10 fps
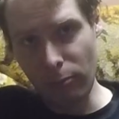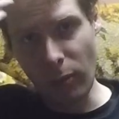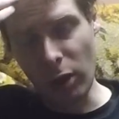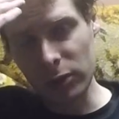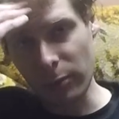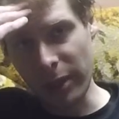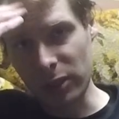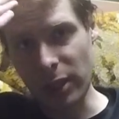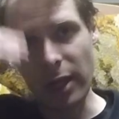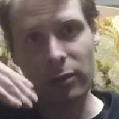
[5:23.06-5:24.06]
also
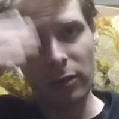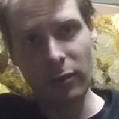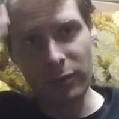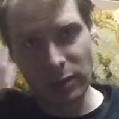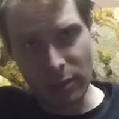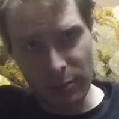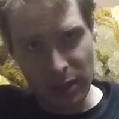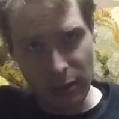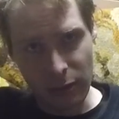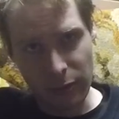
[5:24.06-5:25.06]
mentioned, I don't know if it's going to be
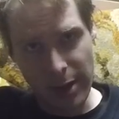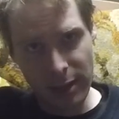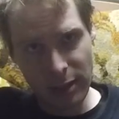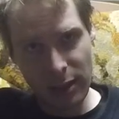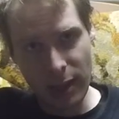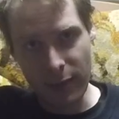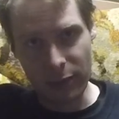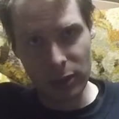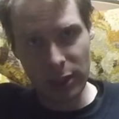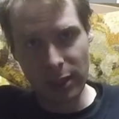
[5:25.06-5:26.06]
a great
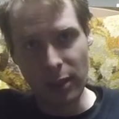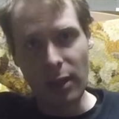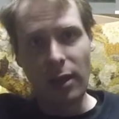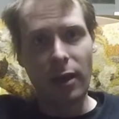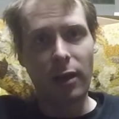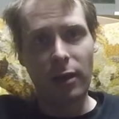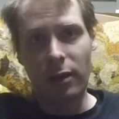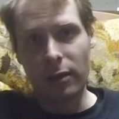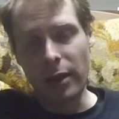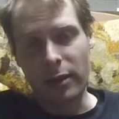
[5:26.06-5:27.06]
deleveraging
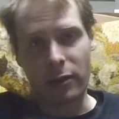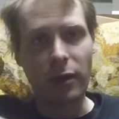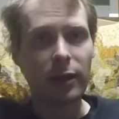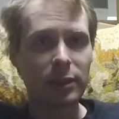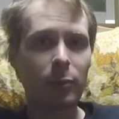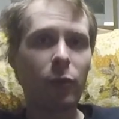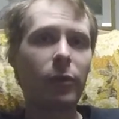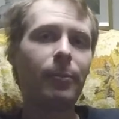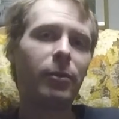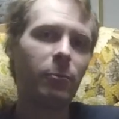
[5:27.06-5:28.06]
like across the
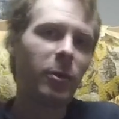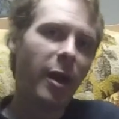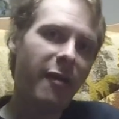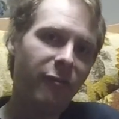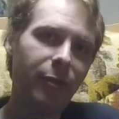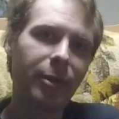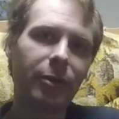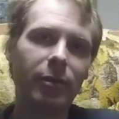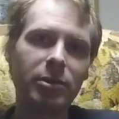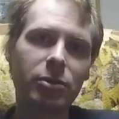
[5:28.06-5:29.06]
board, but what I
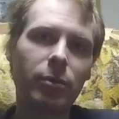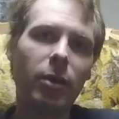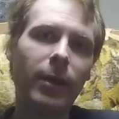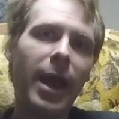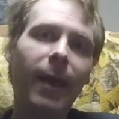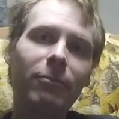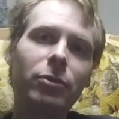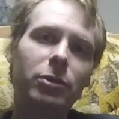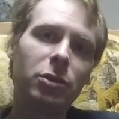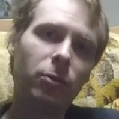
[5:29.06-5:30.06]
figure is around half
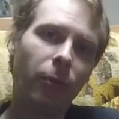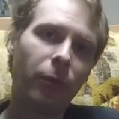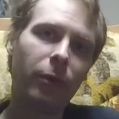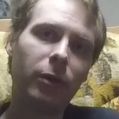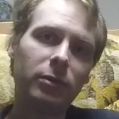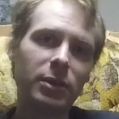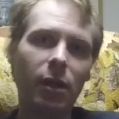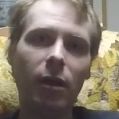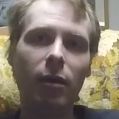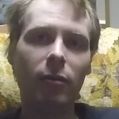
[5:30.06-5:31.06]
to 2/3
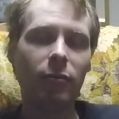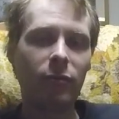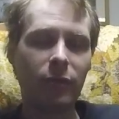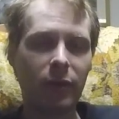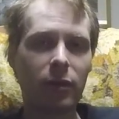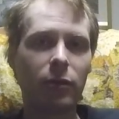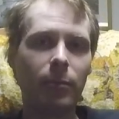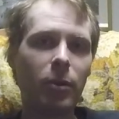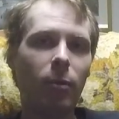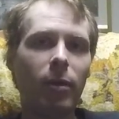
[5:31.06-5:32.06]
of the
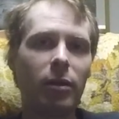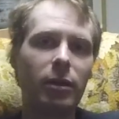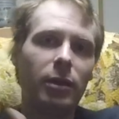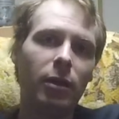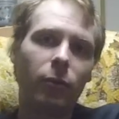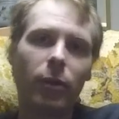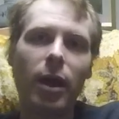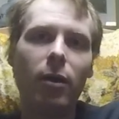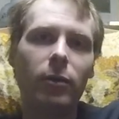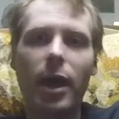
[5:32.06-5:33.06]
crypto market
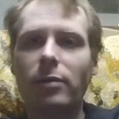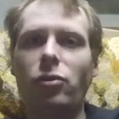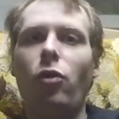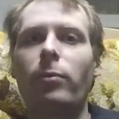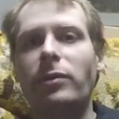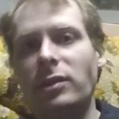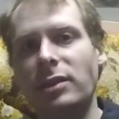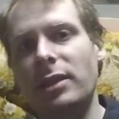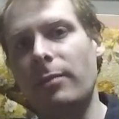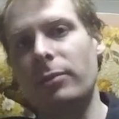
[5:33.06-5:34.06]
around October,
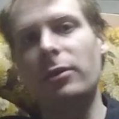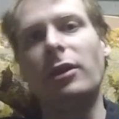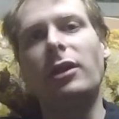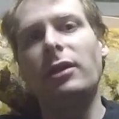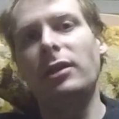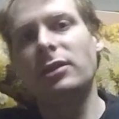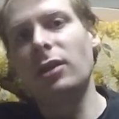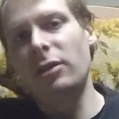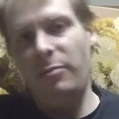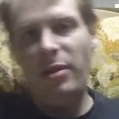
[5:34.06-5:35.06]
December is
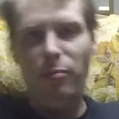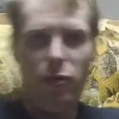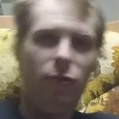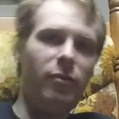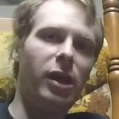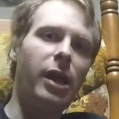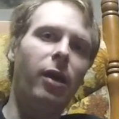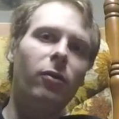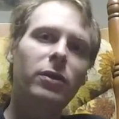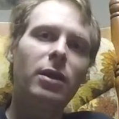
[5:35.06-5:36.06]
going to be moving
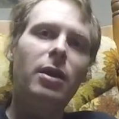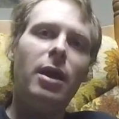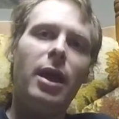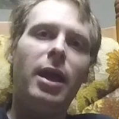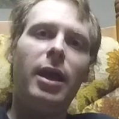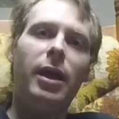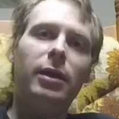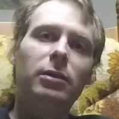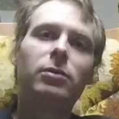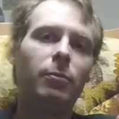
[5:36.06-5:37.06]
out.
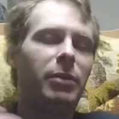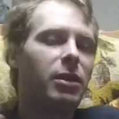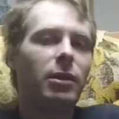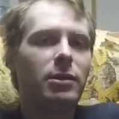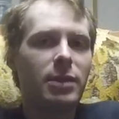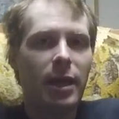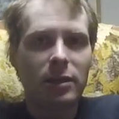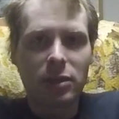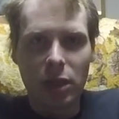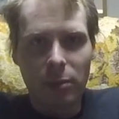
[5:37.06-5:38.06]
And because at a
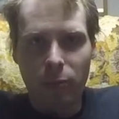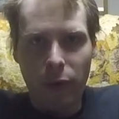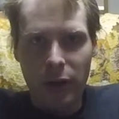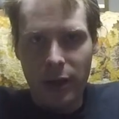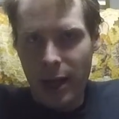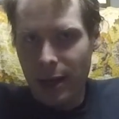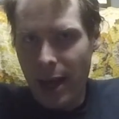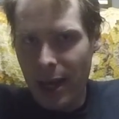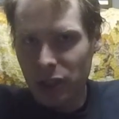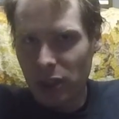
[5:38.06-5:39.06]
certain point you got to
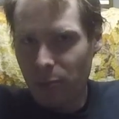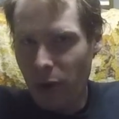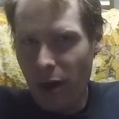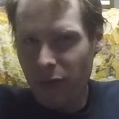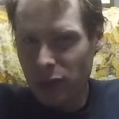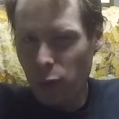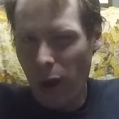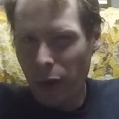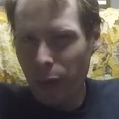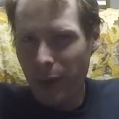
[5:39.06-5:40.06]
cash in profits
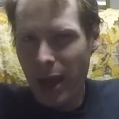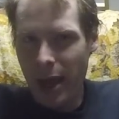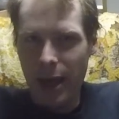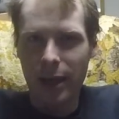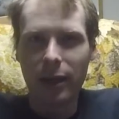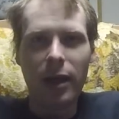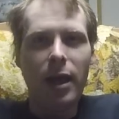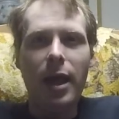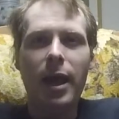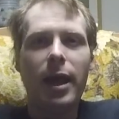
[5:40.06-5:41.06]
while you can,
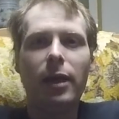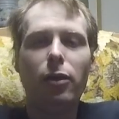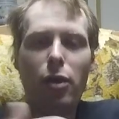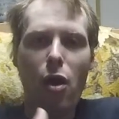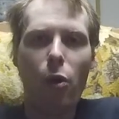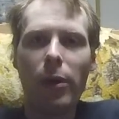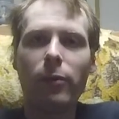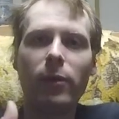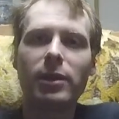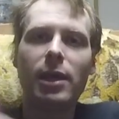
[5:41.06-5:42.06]
and knowing
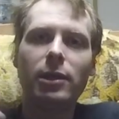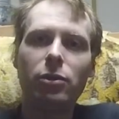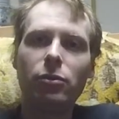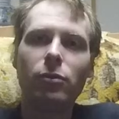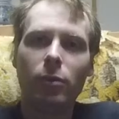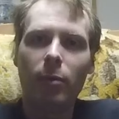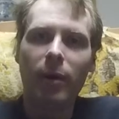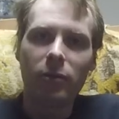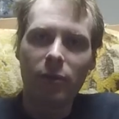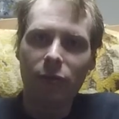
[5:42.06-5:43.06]
what they do
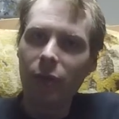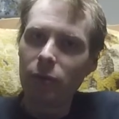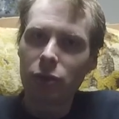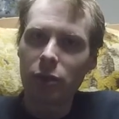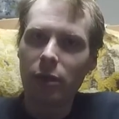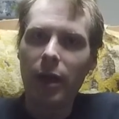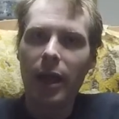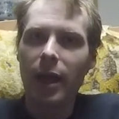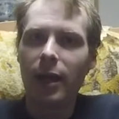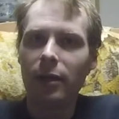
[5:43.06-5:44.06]
about the future
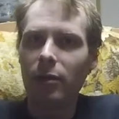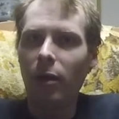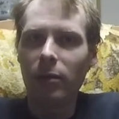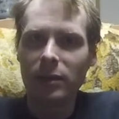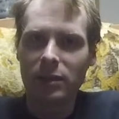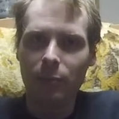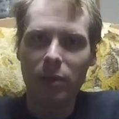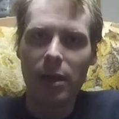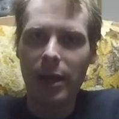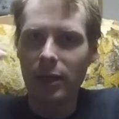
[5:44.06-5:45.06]
and all these
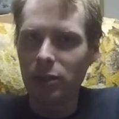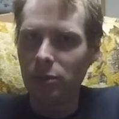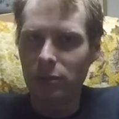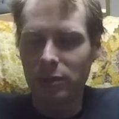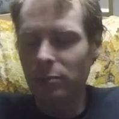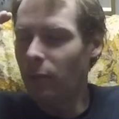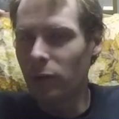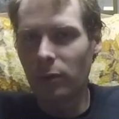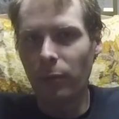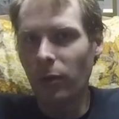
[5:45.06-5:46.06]
supply issues and
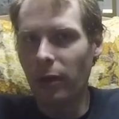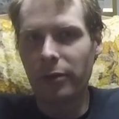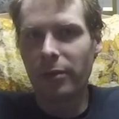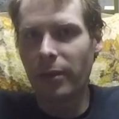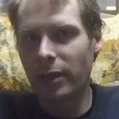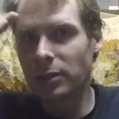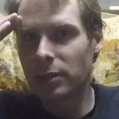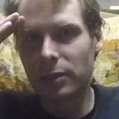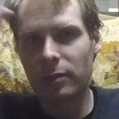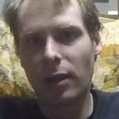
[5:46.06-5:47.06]
multiple other
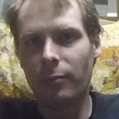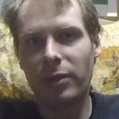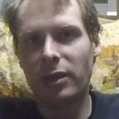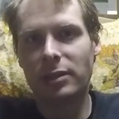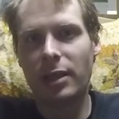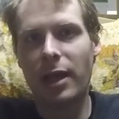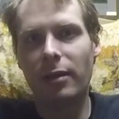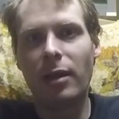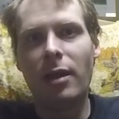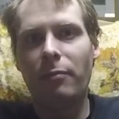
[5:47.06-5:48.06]
things, companies
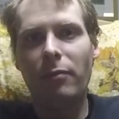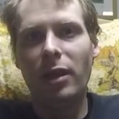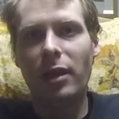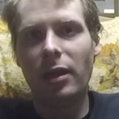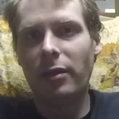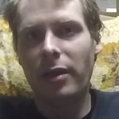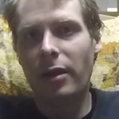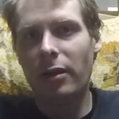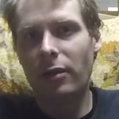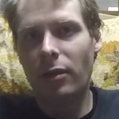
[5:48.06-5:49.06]
not meeting
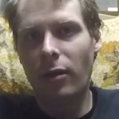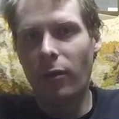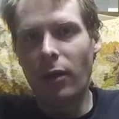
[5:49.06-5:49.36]
their